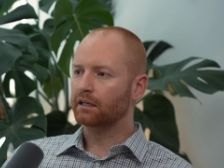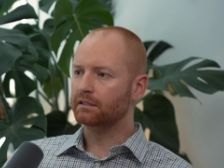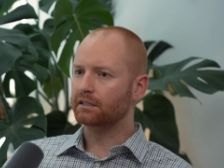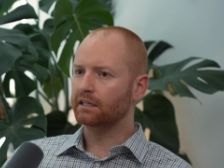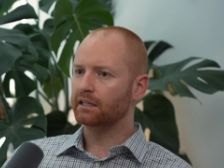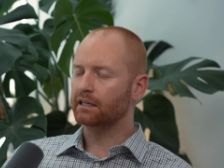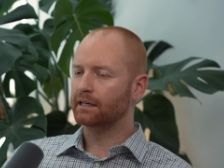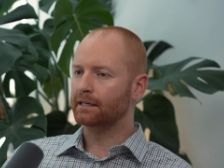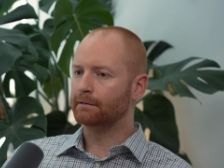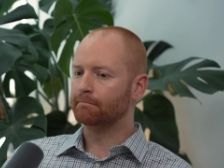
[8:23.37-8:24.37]
and see
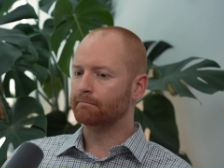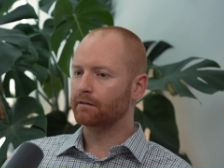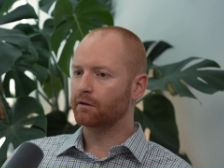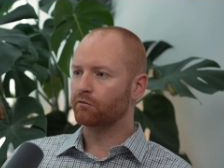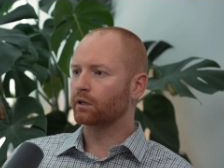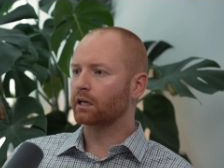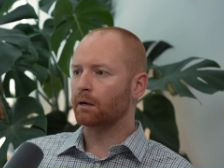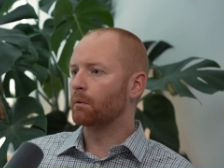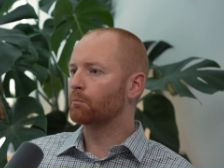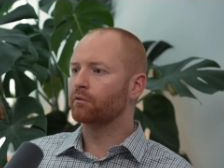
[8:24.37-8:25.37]
if we can
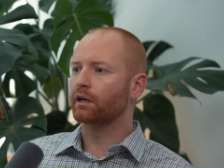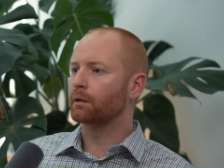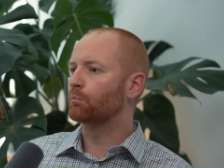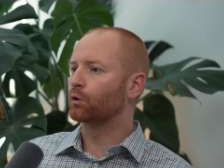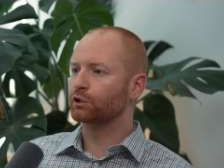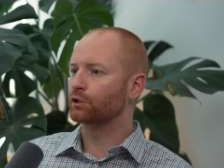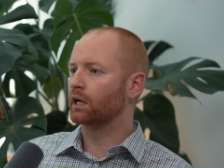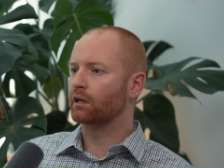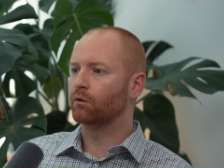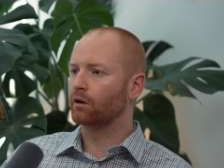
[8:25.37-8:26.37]
come up with like a
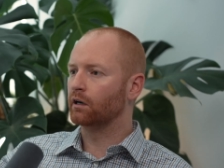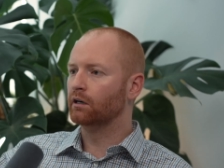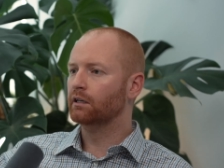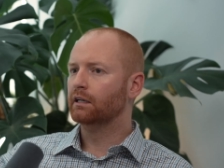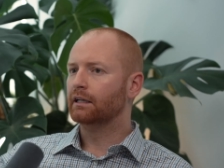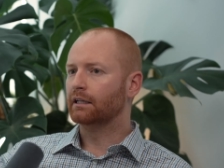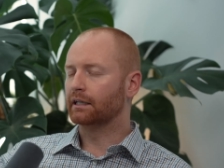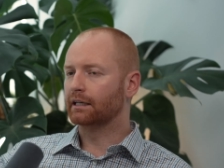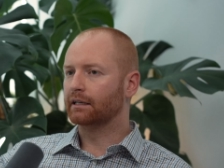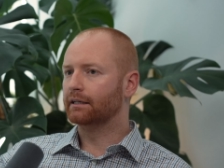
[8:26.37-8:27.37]
portrait or
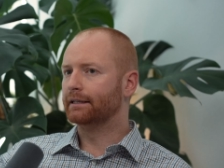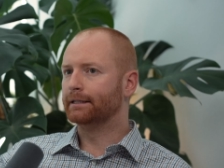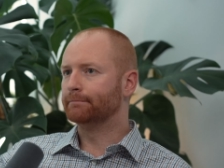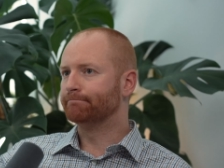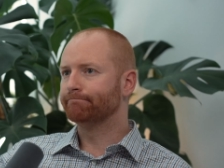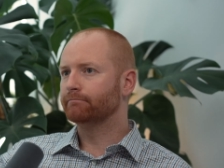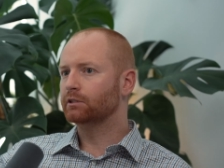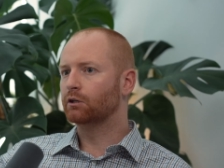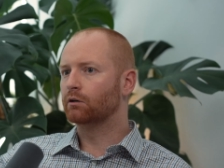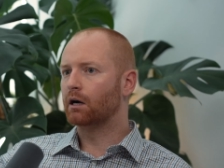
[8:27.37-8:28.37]
like
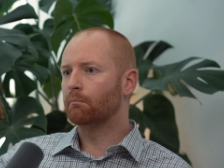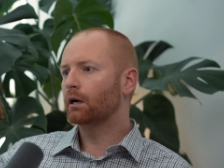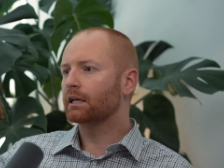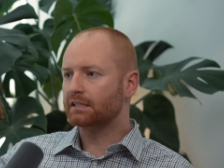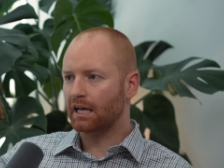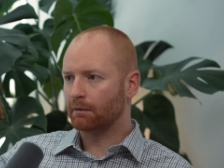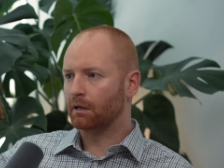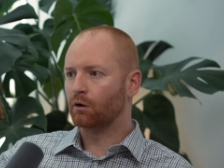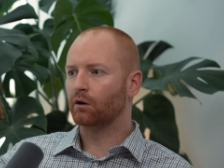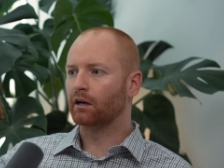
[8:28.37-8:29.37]
a market
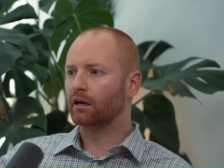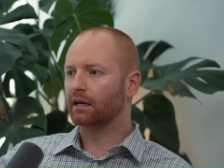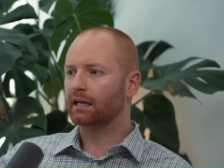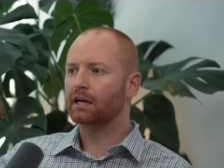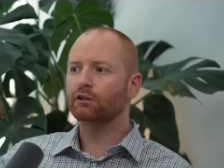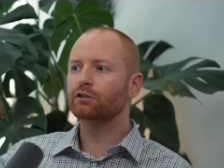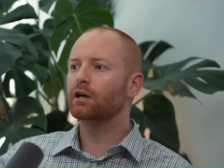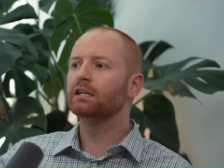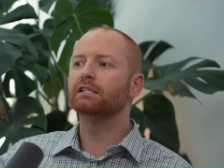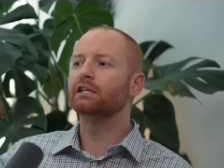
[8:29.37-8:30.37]
segment or a
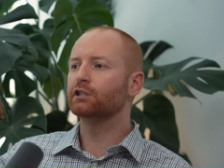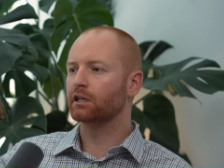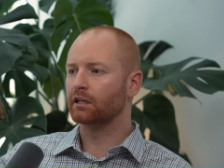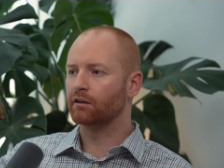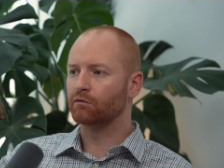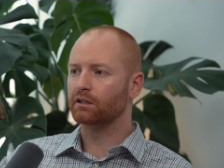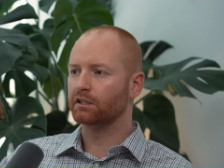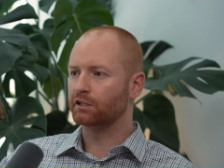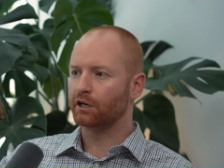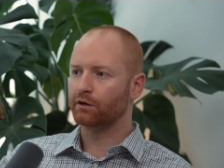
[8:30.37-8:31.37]
characterization of what
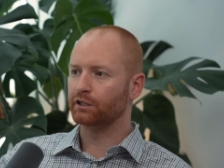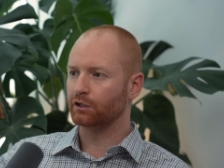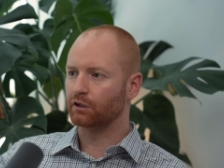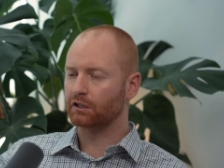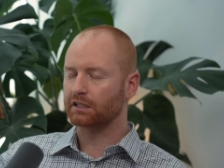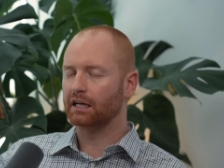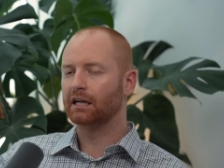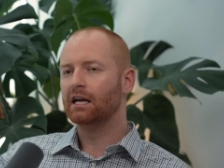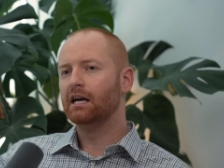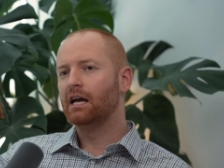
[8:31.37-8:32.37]
this generation looks
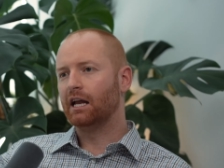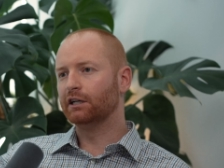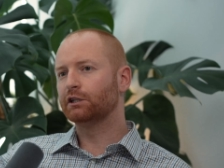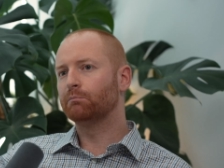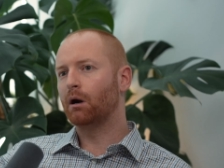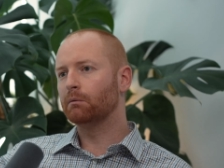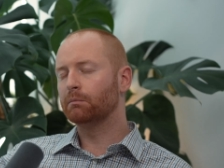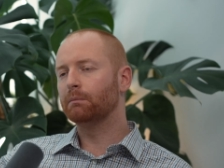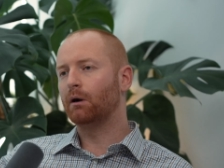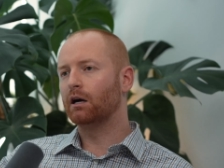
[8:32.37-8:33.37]
like. And I should
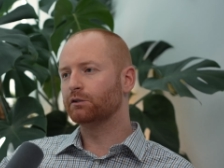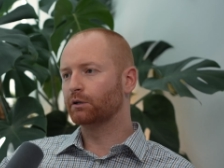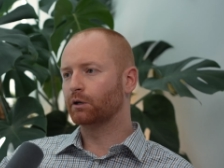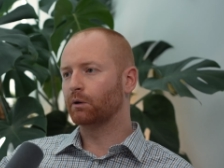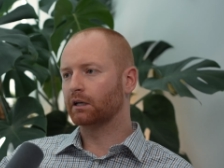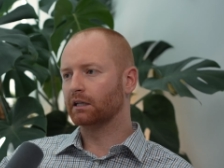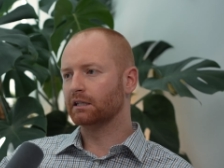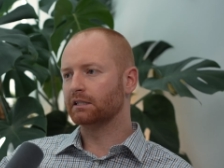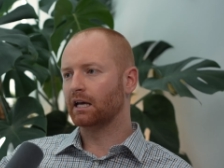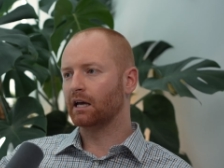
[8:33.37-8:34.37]
probably pause really quickly
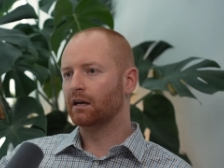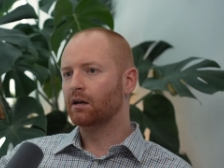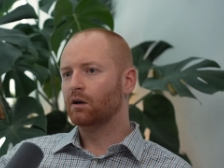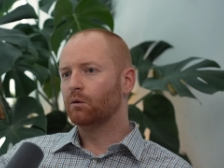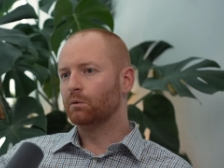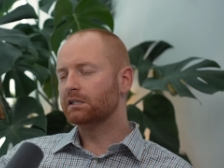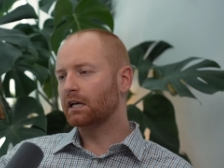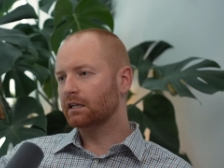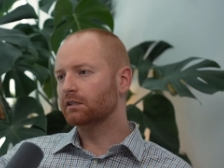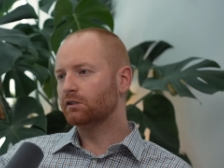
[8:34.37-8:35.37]
and say we
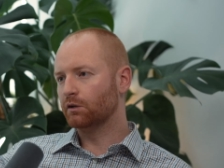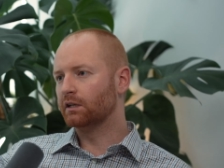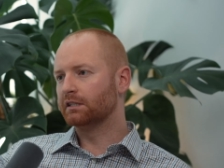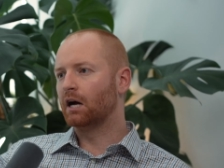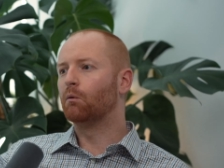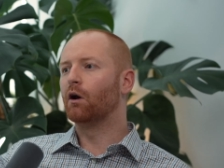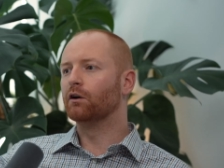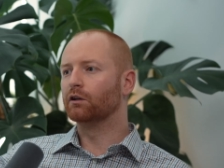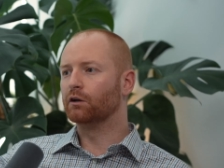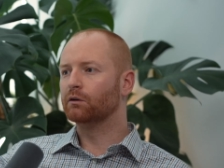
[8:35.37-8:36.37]
studied students at
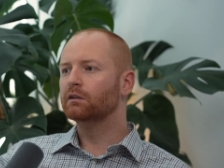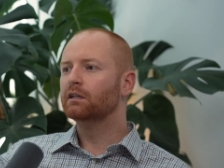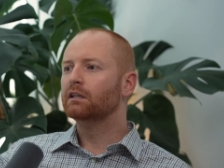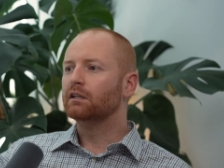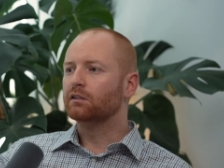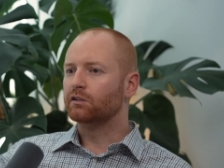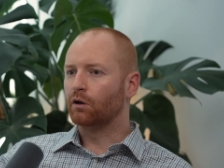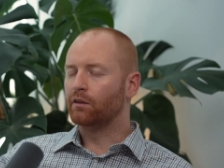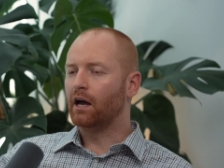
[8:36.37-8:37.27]
Waterloo. So